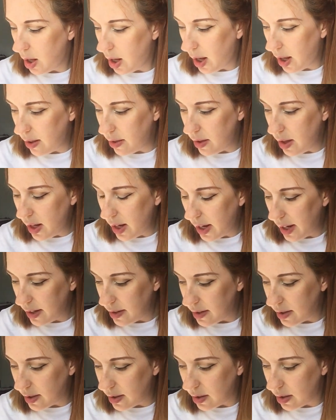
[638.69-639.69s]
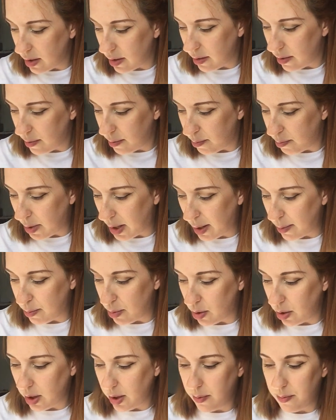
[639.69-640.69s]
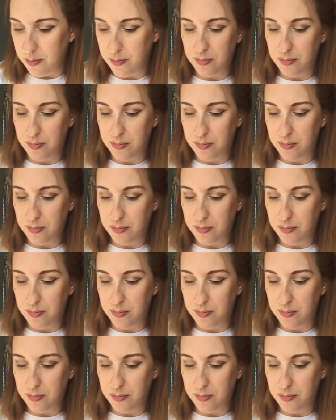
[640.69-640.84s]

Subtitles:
And this bad boy